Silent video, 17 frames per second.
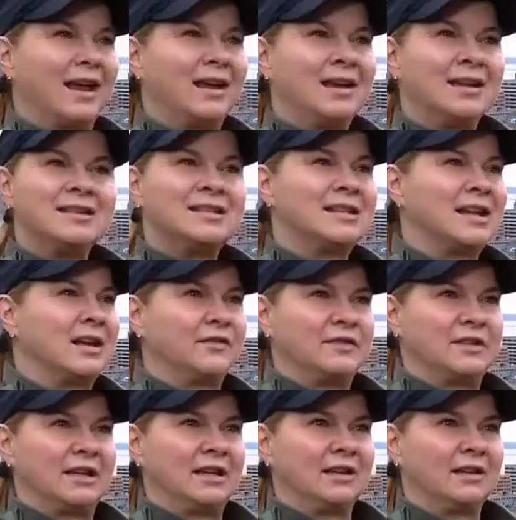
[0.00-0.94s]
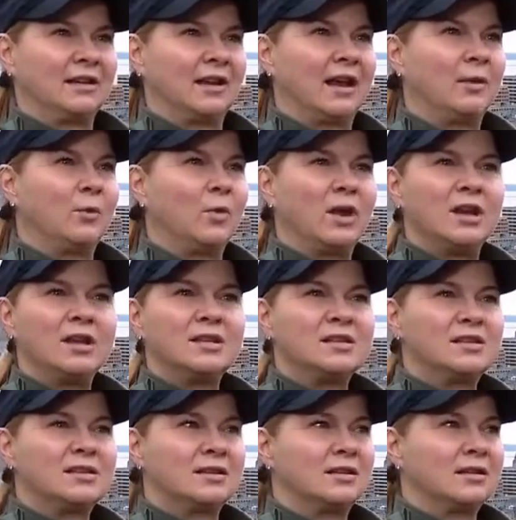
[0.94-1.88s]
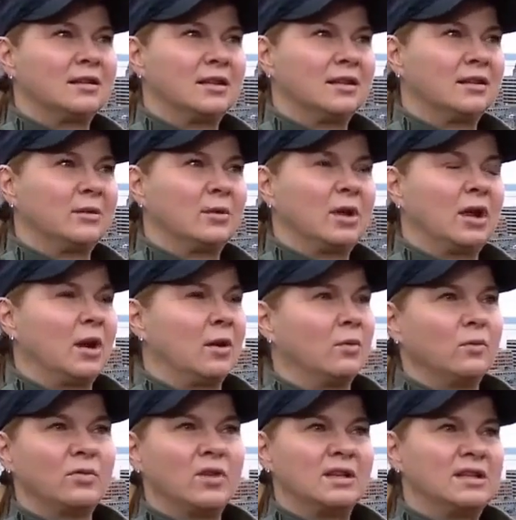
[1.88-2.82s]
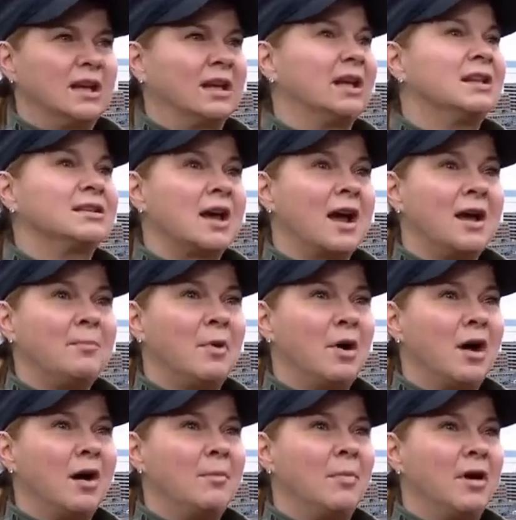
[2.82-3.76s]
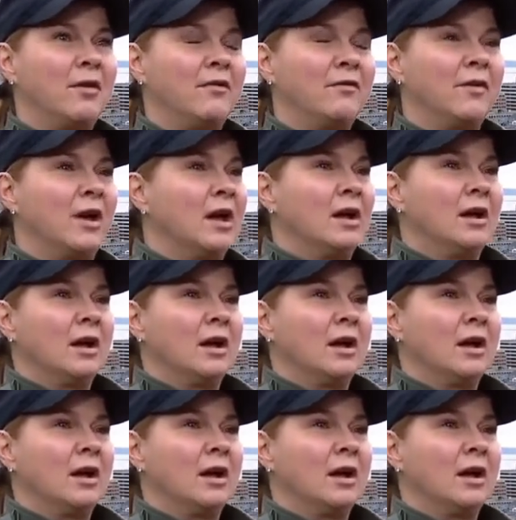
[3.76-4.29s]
and his safety. And when is, you know, the ticking time bomb of